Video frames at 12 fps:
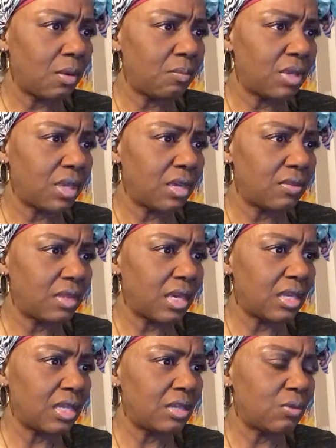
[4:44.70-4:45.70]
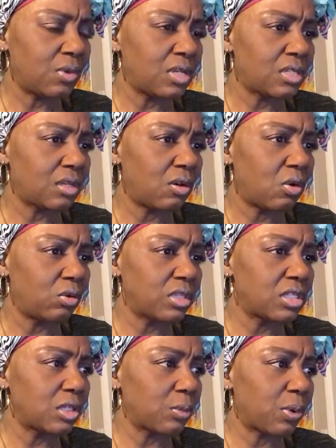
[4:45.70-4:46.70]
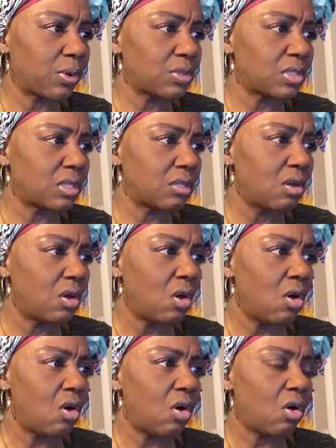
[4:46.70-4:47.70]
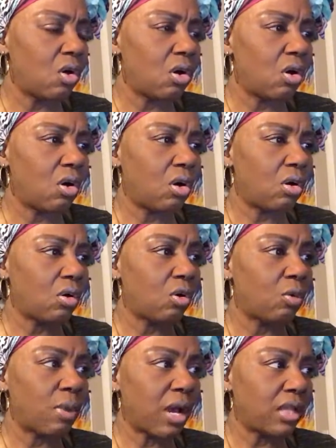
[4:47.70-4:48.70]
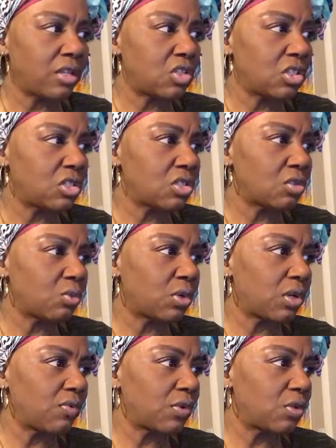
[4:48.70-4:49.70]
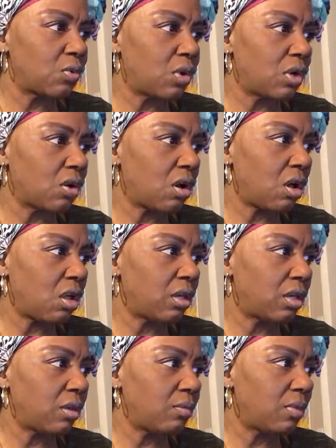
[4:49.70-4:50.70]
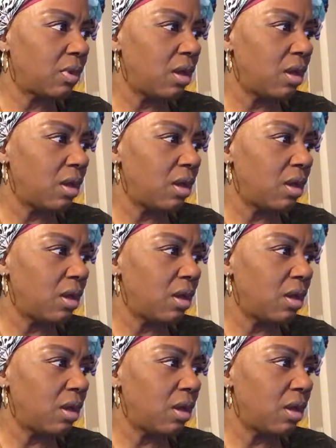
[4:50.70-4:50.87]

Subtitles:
being that he was a holistic person or herbologist or whatever you want to call him.